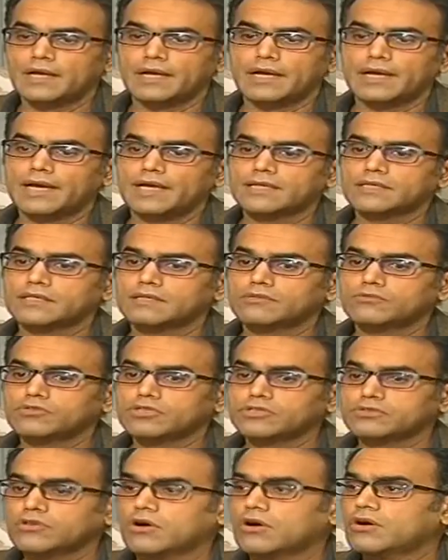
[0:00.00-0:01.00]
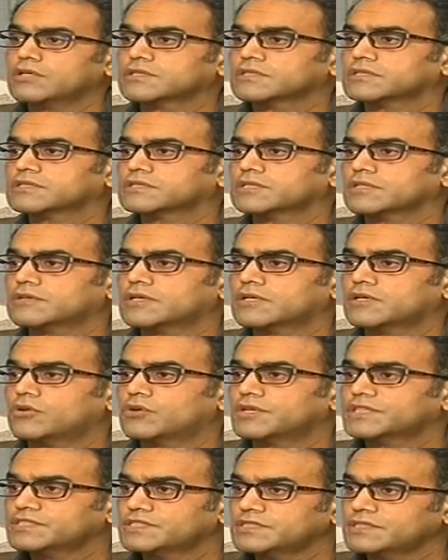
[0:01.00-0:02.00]
and we saw the
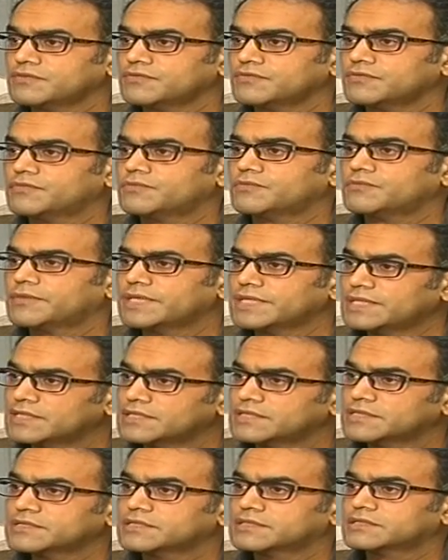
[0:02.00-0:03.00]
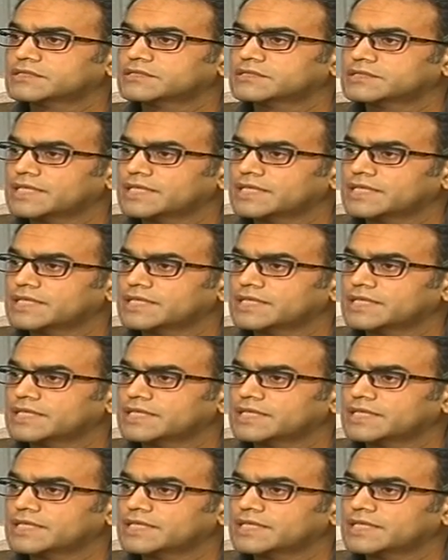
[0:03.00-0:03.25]
coercive measures